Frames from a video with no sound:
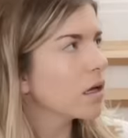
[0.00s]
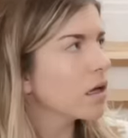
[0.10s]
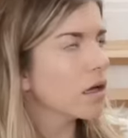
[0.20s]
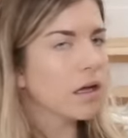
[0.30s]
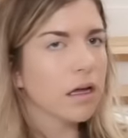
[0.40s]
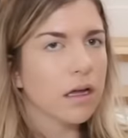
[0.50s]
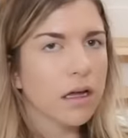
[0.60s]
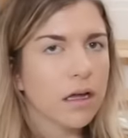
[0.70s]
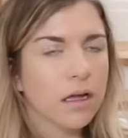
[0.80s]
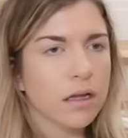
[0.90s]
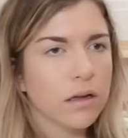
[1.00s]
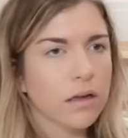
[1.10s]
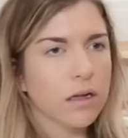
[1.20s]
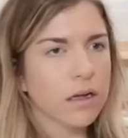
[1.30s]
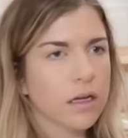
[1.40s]

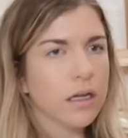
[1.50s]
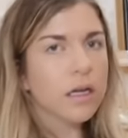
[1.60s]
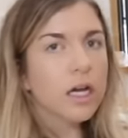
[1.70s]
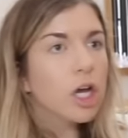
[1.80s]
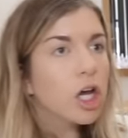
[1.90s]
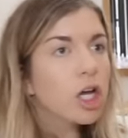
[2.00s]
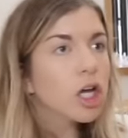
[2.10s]
The person shown says nothing.